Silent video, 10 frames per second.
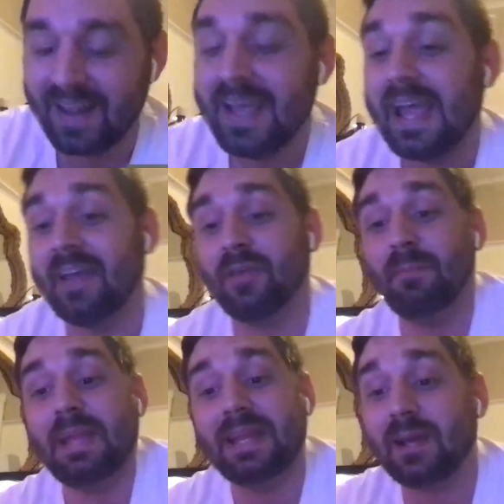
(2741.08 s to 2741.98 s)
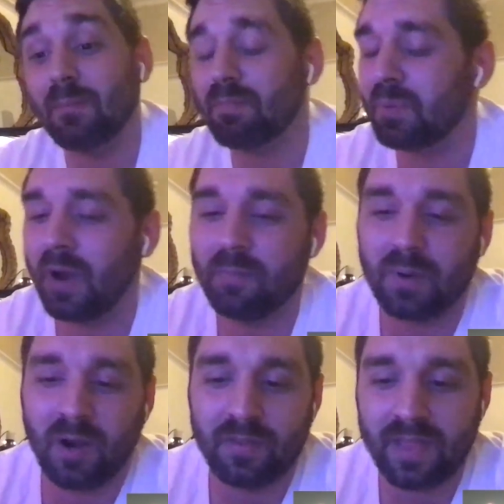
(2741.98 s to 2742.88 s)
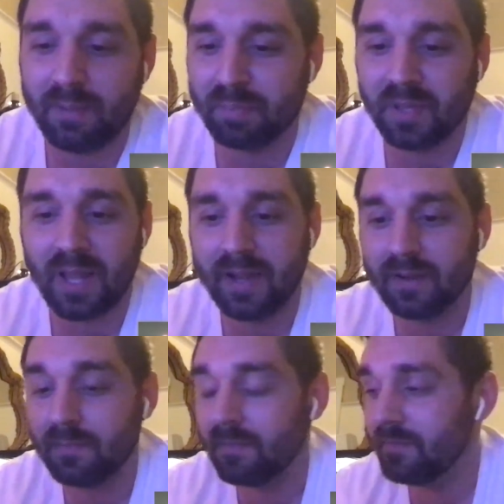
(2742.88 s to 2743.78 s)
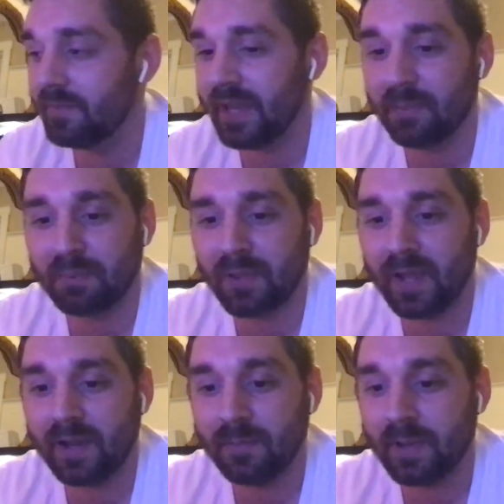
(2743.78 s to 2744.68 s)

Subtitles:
And the media, bro, they played him. They played him.